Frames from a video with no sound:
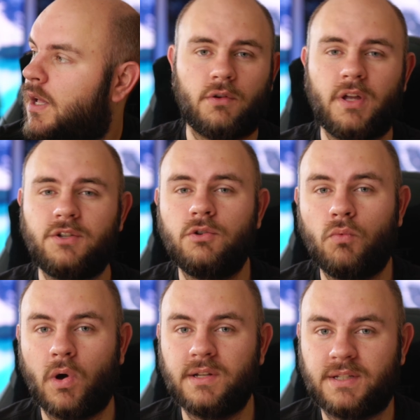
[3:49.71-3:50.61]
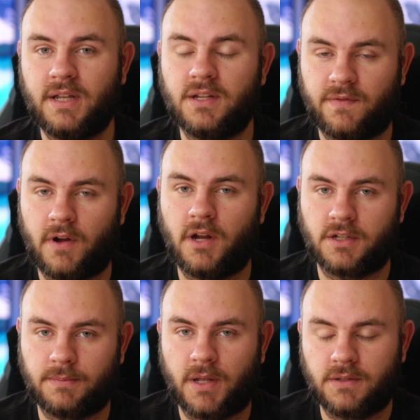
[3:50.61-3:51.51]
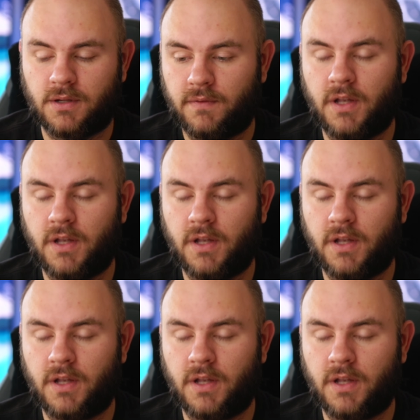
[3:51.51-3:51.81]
So issue 110 is very expensive.